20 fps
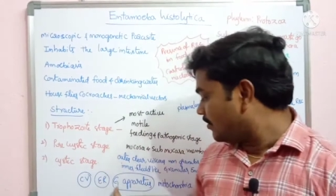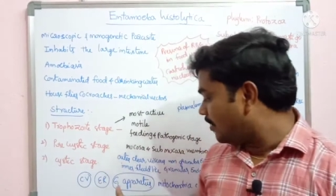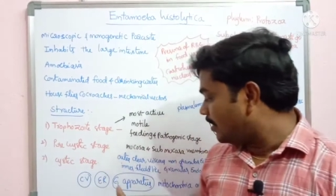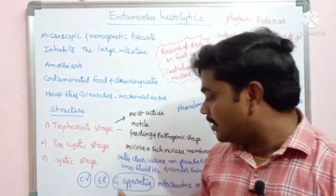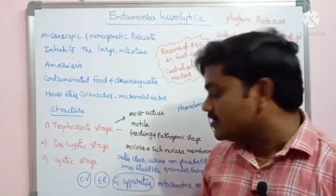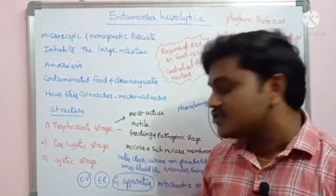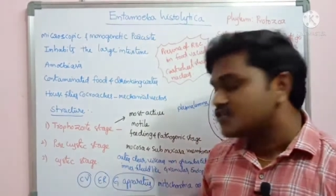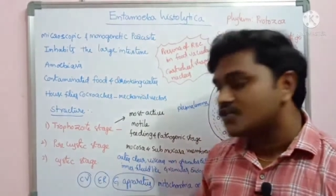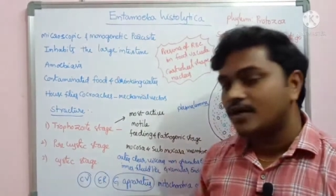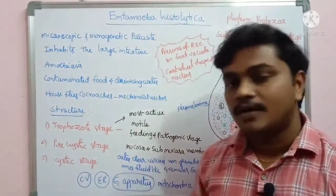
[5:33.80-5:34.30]

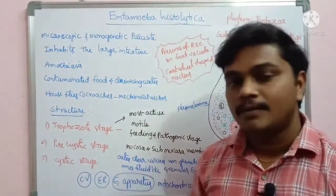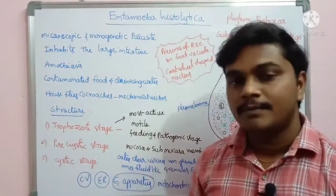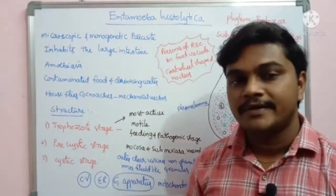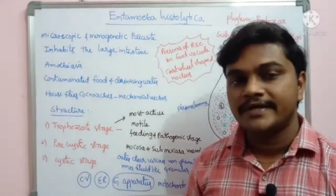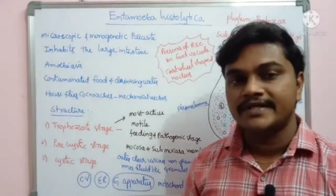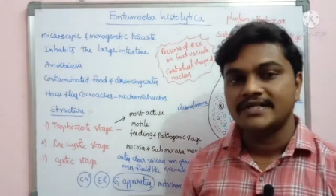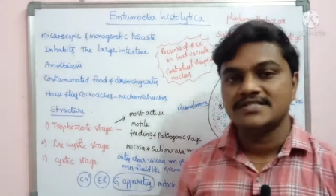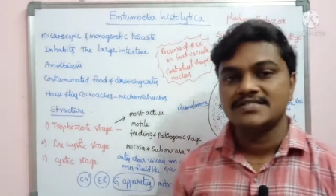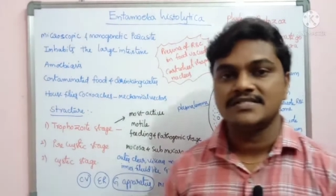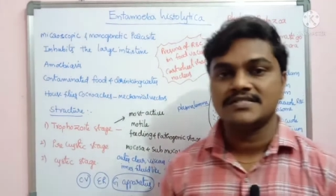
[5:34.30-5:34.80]
Golgi
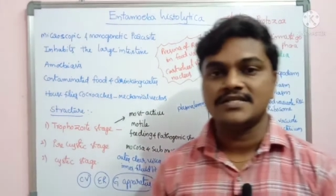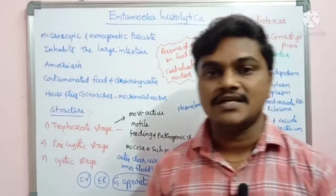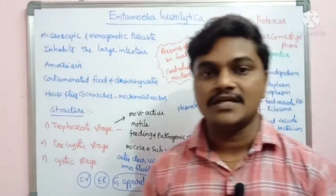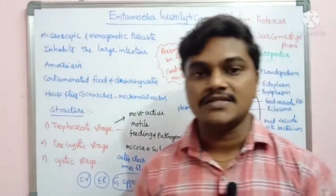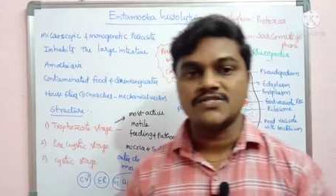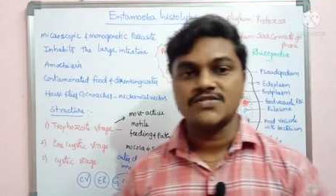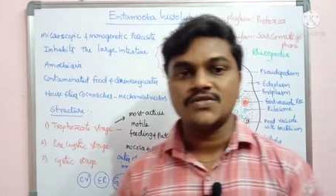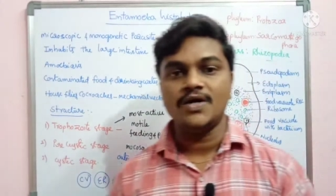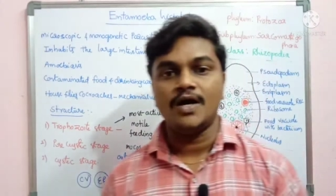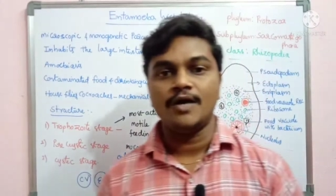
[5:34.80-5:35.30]
apparatus is
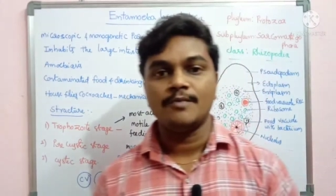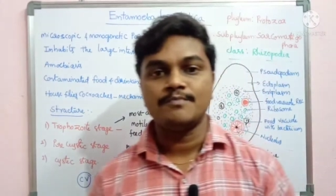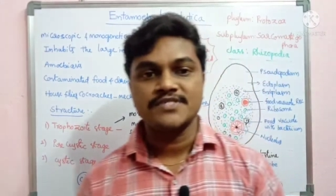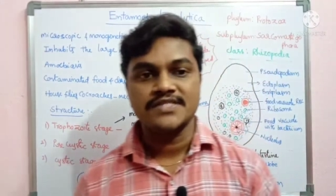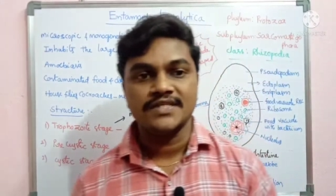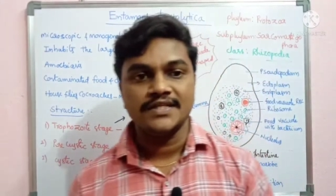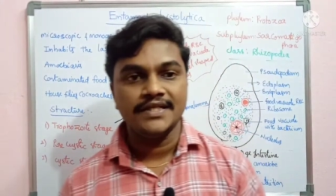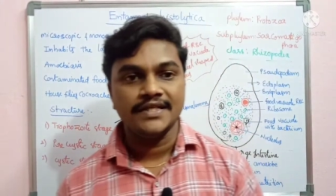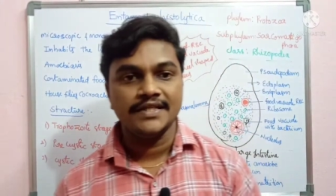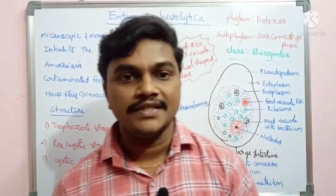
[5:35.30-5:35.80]
also
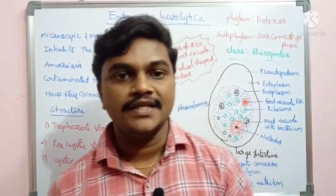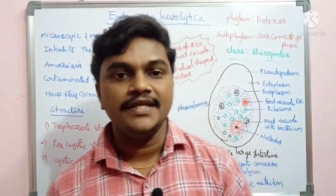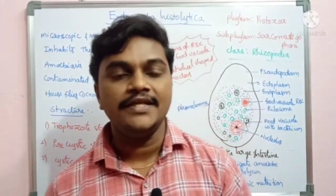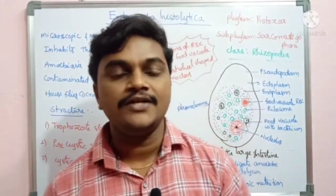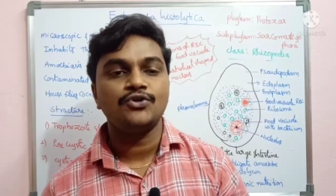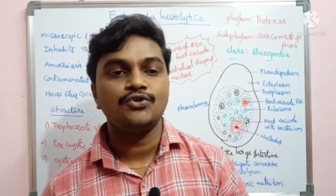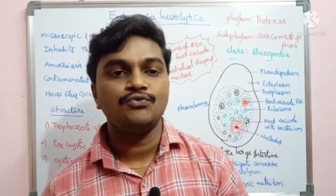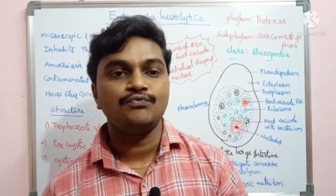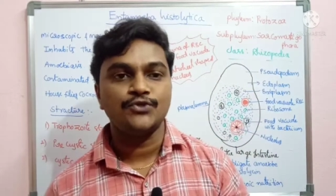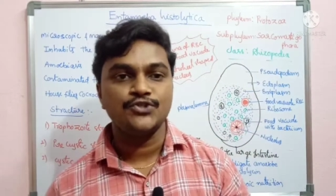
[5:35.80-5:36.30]
absent in the
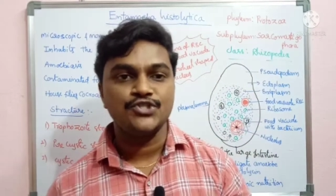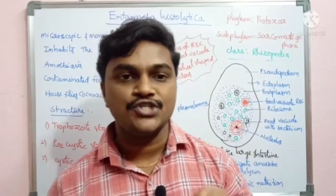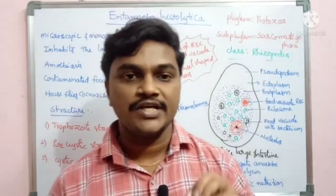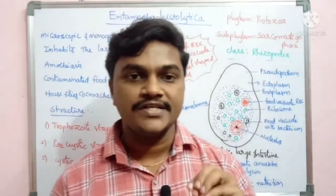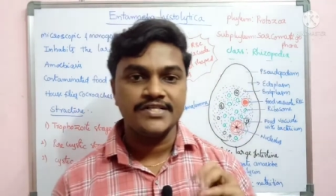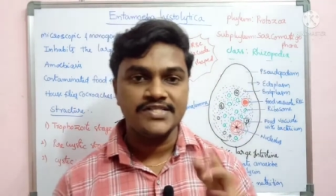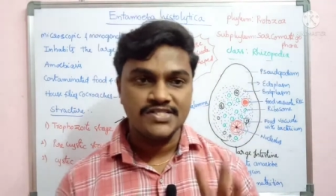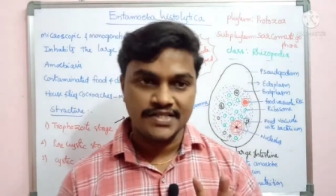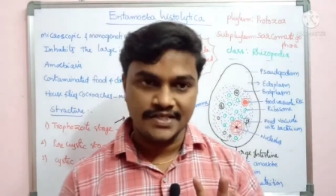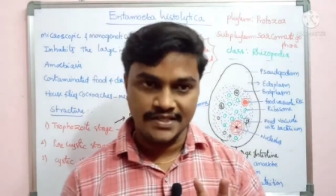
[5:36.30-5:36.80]
trophozoite
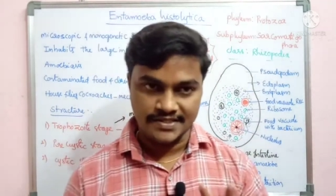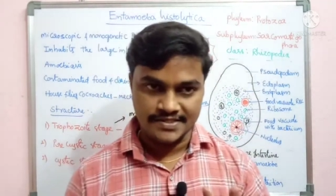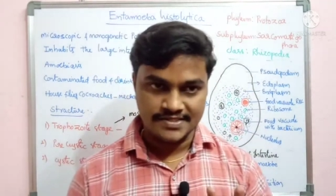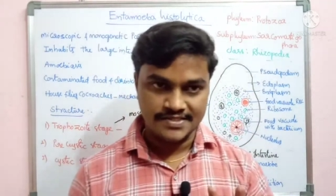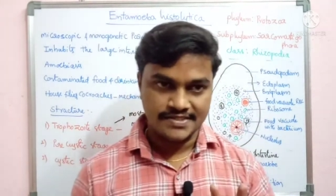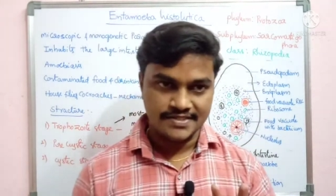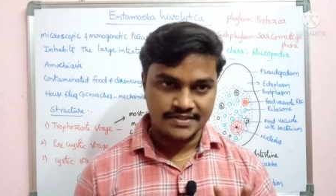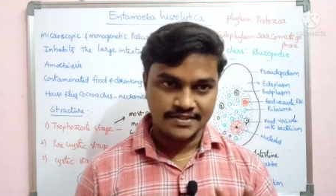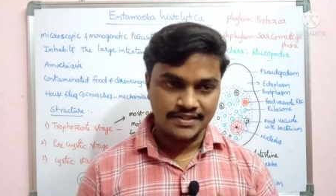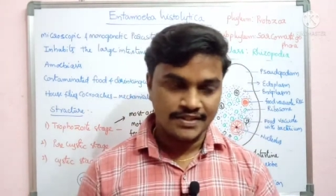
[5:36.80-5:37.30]
stage.
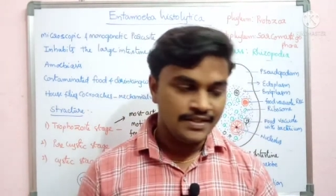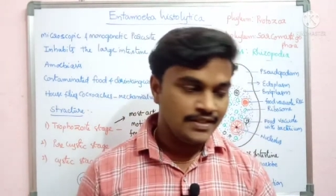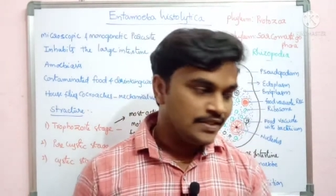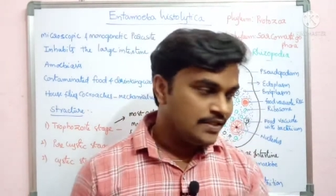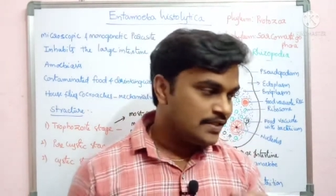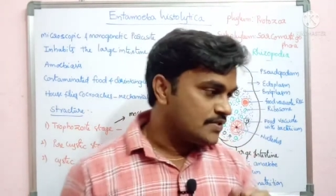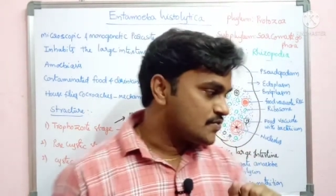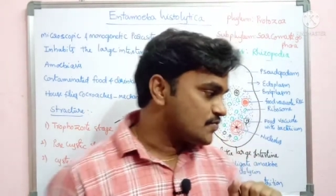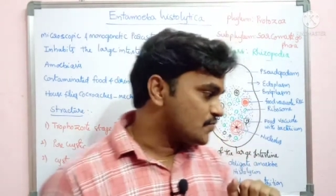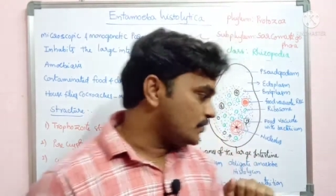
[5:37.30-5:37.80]

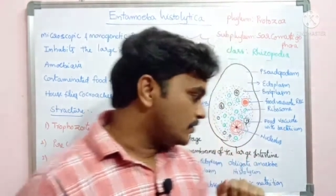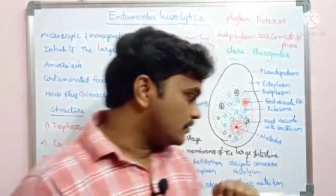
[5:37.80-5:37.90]
So